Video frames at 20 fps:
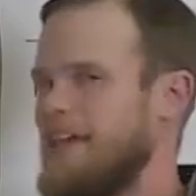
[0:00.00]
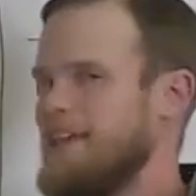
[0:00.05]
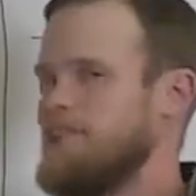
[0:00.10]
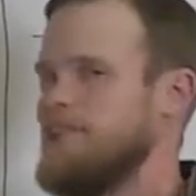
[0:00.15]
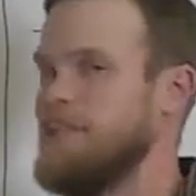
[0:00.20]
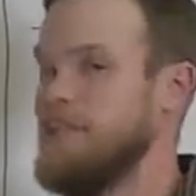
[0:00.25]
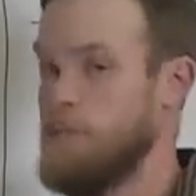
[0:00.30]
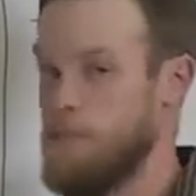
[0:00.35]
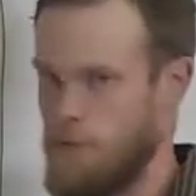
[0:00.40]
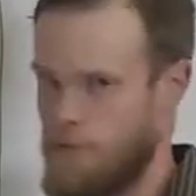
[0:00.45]

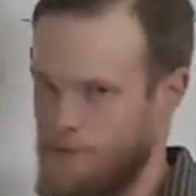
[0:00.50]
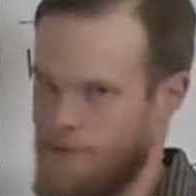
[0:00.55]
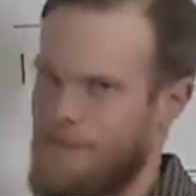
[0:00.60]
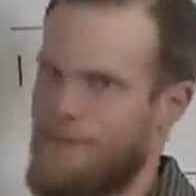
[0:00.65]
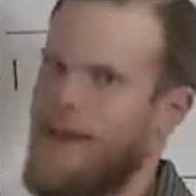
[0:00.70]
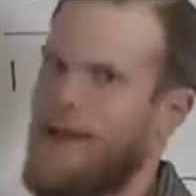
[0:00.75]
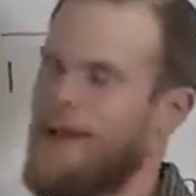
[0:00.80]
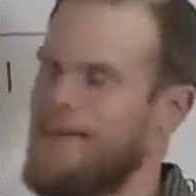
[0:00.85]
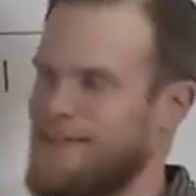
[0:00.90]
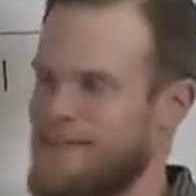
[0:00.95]
It's deeper
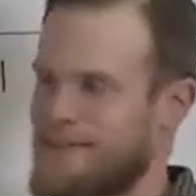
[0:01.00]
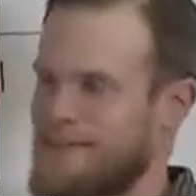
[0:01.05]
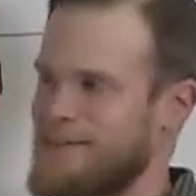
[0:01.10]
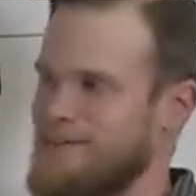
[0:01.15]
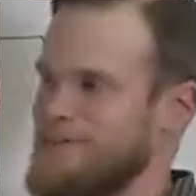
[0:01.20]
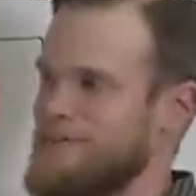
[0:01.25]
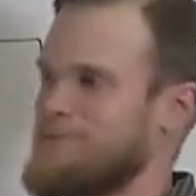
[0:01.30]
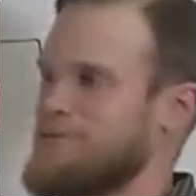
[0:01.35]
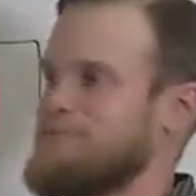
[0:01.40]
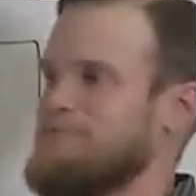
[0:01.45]
than that, and
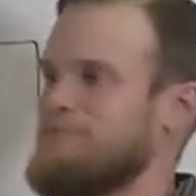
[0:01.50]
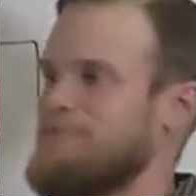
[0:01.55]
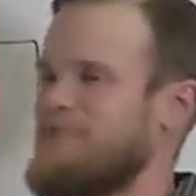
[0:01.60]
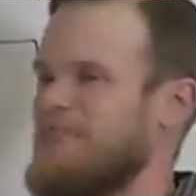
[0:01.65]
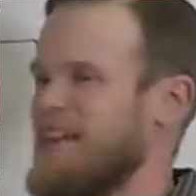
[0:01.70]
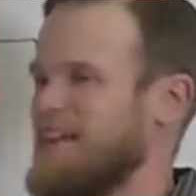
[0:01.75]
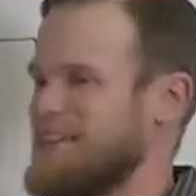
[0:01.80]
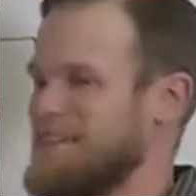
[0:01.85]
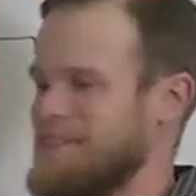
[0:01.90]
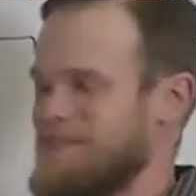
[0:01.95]

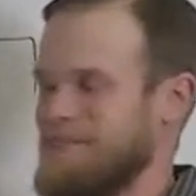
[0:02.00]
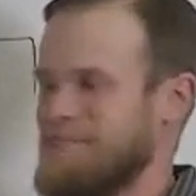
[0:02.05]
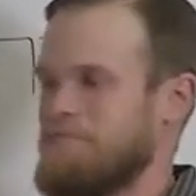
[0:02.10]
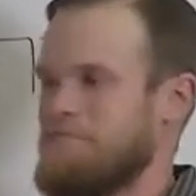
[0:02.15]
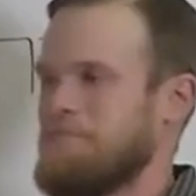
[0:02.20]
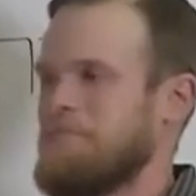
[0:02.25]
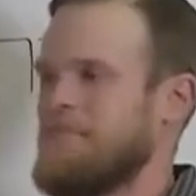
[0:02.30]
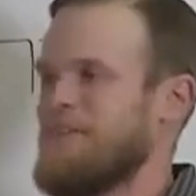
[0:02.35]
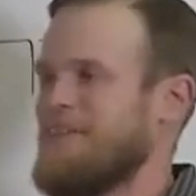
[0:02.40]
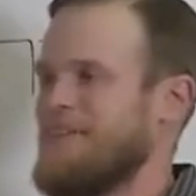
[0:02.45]
that's
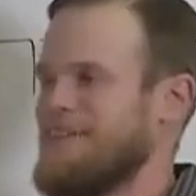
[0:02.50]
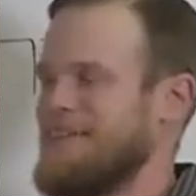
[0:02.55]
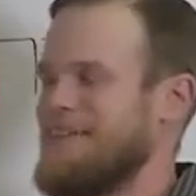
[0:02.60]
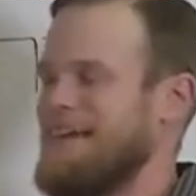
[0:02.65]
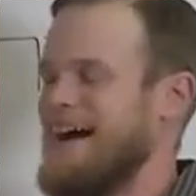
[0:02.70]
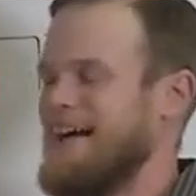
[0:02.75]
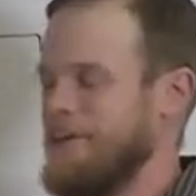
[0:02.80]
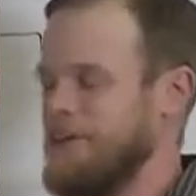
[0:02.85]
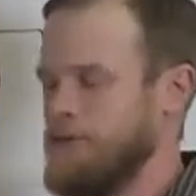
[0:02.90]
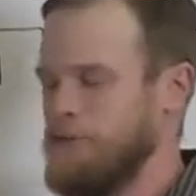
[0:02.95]

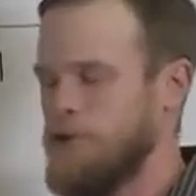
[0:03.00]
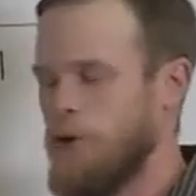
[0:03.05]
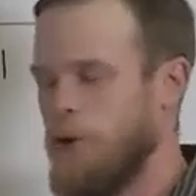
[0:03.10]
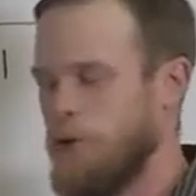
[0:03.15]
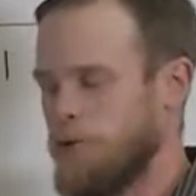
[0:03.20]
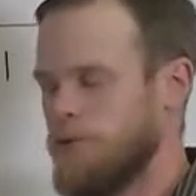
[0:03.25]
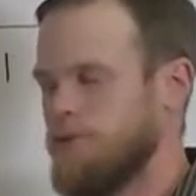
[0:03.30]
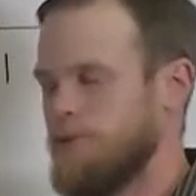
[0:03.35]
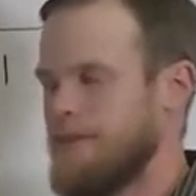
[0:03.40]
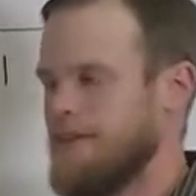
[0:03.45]
not a
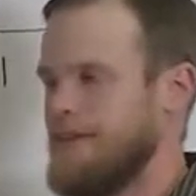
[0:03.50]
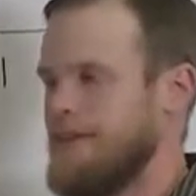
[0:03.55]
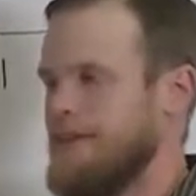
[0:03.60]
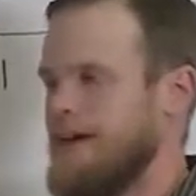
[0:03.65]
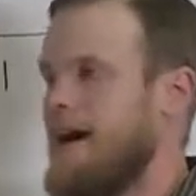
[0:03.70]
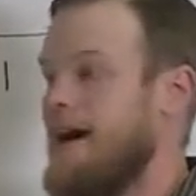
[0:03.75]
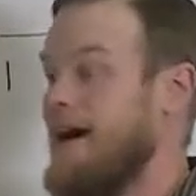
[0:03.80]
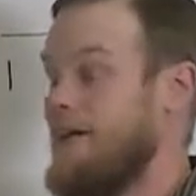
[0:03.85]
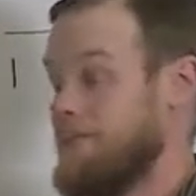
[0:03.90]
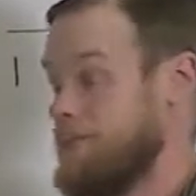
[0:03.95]

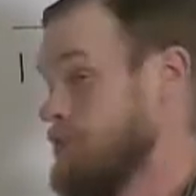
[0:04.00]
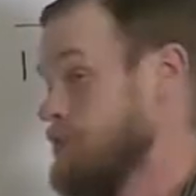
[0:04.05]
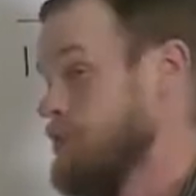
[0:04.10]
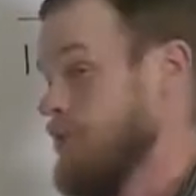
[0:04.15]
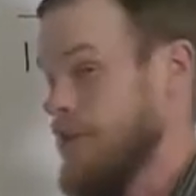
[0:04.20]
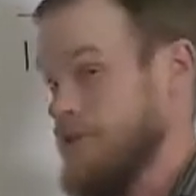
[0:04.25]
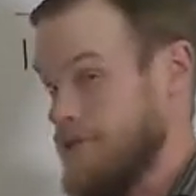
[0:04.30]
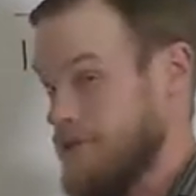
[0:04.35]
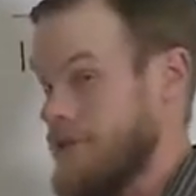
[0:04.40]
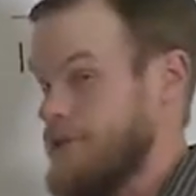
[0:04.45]
totally honest
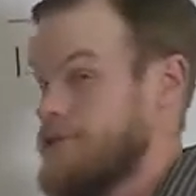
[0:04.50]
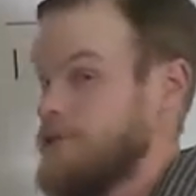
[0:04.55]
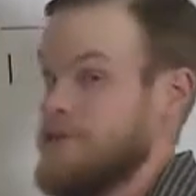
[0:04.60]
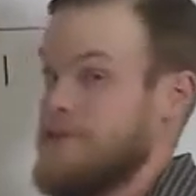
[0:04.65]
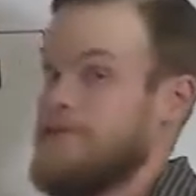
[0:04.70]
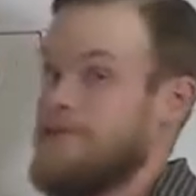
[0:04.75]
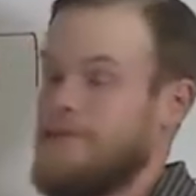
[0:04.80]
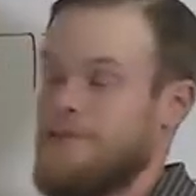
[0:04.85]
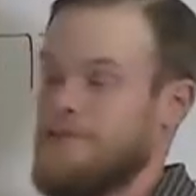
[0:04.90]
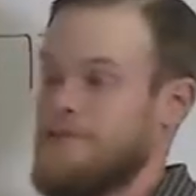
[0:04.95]

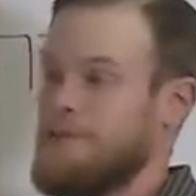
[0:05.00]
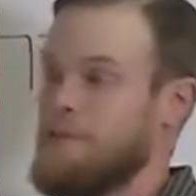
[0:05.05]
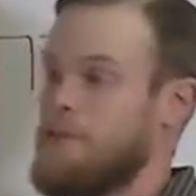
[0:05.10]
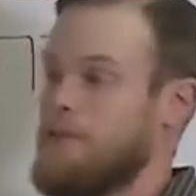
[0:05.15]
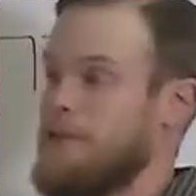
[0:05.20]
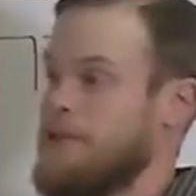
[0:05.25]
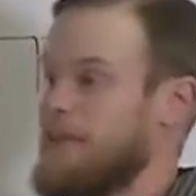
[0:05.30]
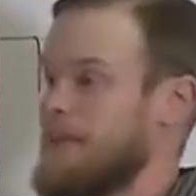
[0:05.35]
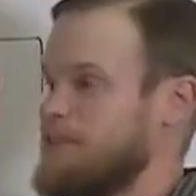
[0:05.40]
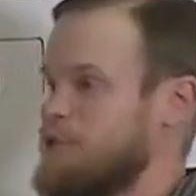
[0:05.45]
translation,
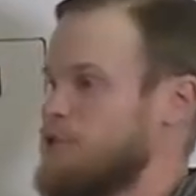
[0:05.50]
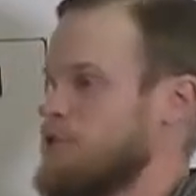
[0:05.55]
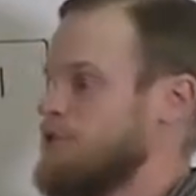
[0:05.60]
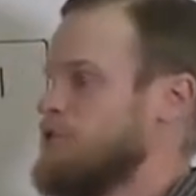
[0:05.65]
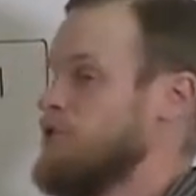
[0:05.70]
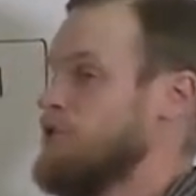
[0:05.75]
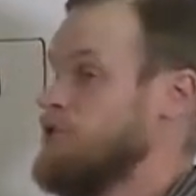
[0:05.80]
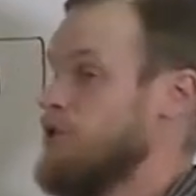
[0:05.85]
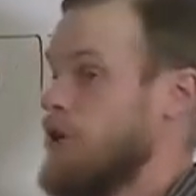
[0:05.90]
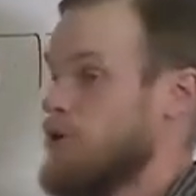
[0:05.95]
but that's
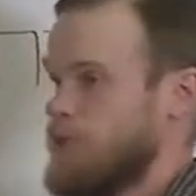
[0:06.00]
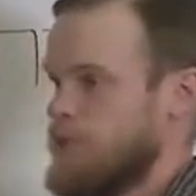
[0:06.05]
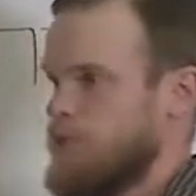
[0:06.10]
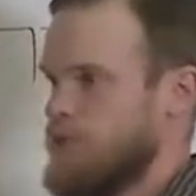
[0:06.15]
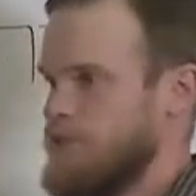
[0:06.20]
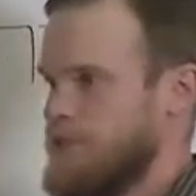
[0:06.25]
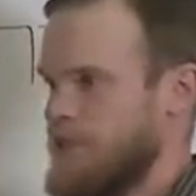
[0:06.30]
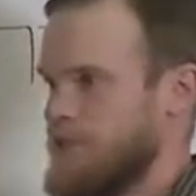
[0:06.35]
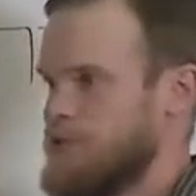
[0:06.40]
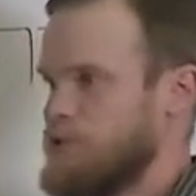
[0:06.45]
just a
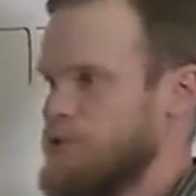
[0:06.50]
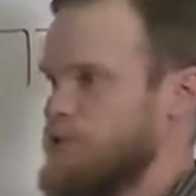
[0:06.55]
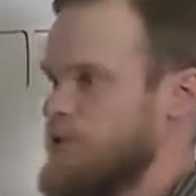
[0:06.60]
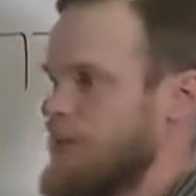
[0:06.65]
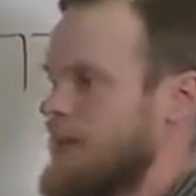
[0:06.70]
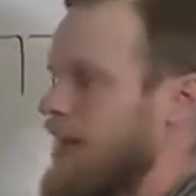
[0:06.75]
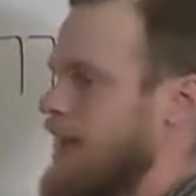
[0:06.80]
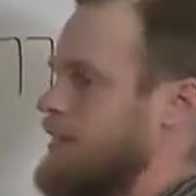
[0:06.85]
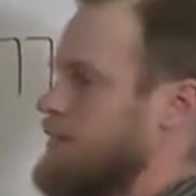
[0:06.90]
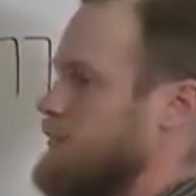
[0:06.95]
generalization
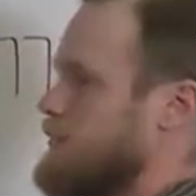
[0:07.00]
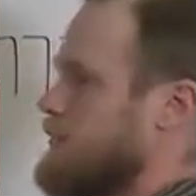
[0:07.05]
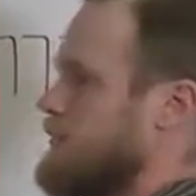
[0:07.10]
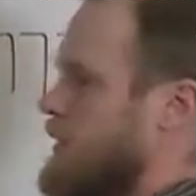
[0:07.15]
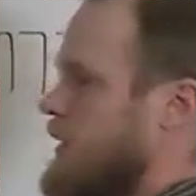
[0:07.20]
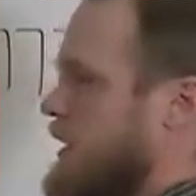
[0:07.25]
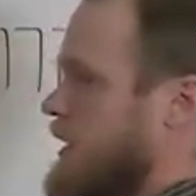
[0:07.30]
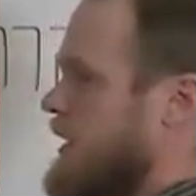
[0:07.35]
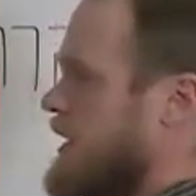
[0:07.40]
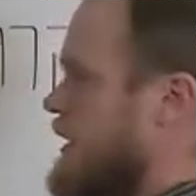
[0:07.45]
to kind
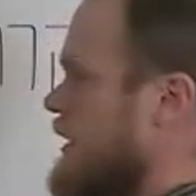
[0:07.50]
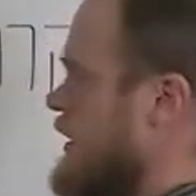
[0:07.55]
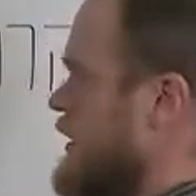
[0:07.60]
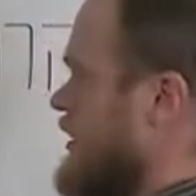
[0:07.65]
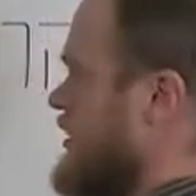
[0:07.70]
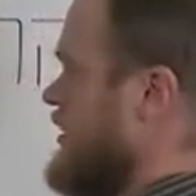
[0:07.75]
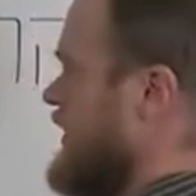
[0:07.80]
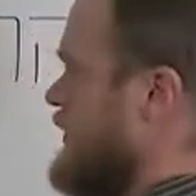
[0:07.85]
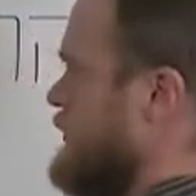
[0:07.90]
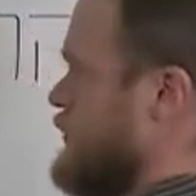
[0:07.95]
of
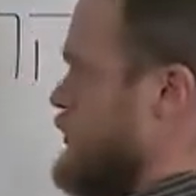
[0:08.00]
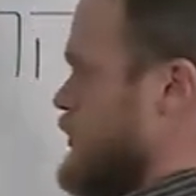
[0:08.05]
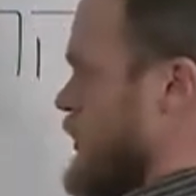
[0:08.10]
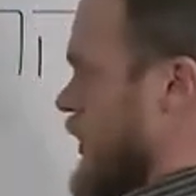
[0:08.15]
give a